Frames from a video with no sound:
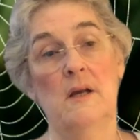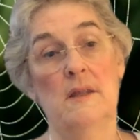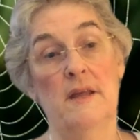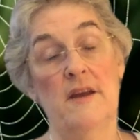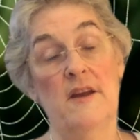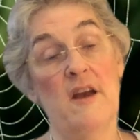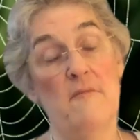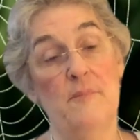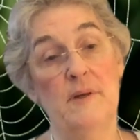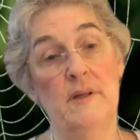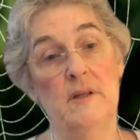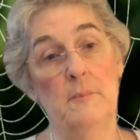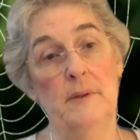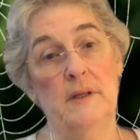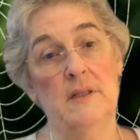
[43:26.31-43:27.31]
They have been
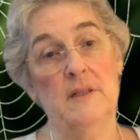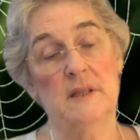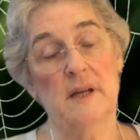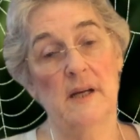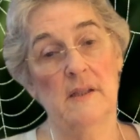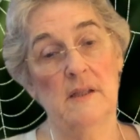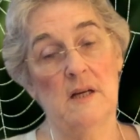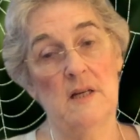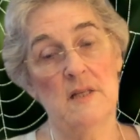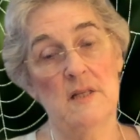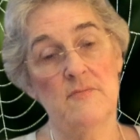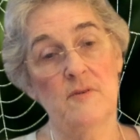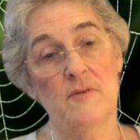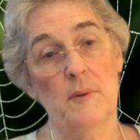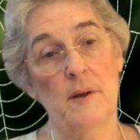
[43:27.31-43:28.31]
the biggest allies
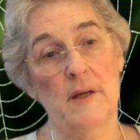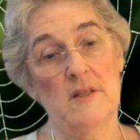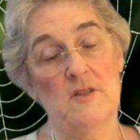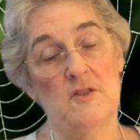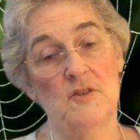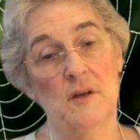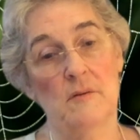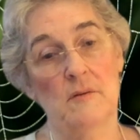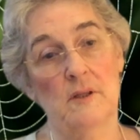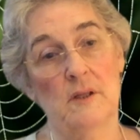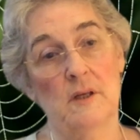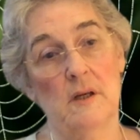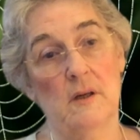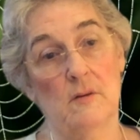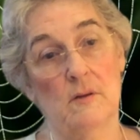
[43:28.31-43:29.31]
for pagans
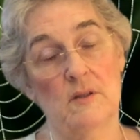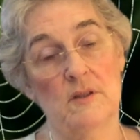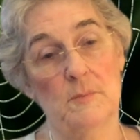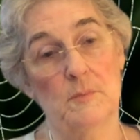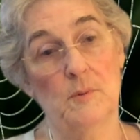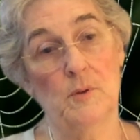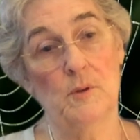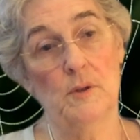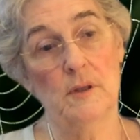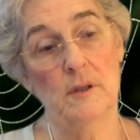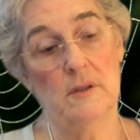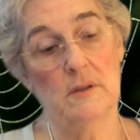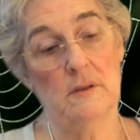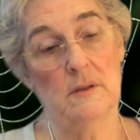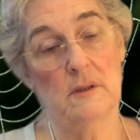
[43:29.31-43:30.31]
generally across the board
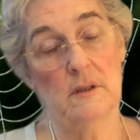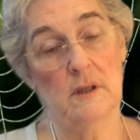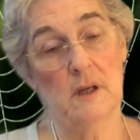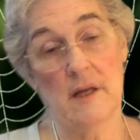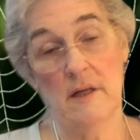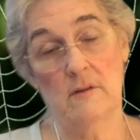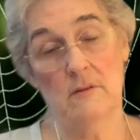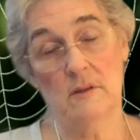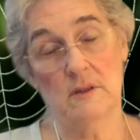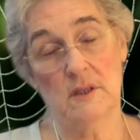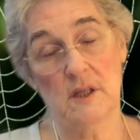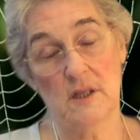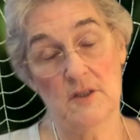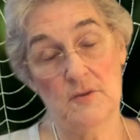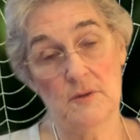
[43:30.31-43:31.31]
and across the
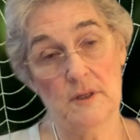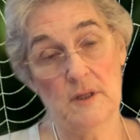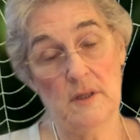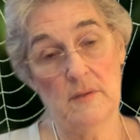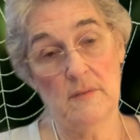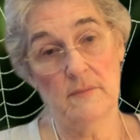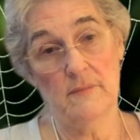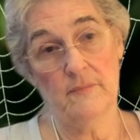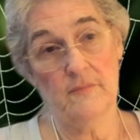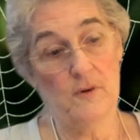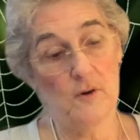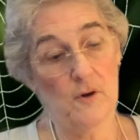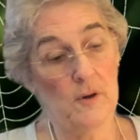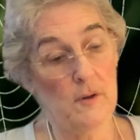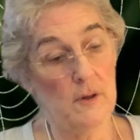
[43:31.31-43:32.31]
country
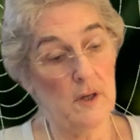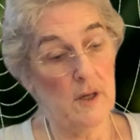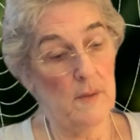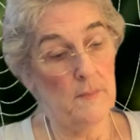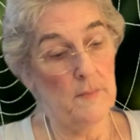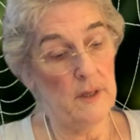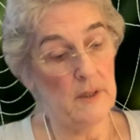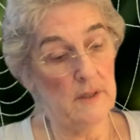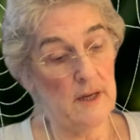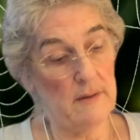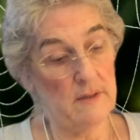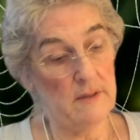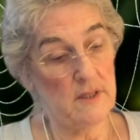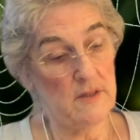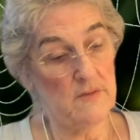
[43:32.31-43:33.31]
for
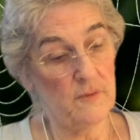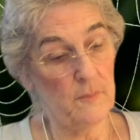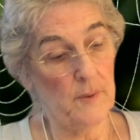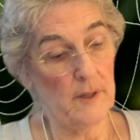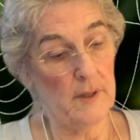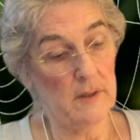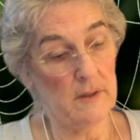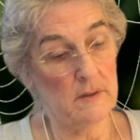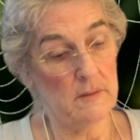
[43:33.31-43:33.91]
allowances for pagan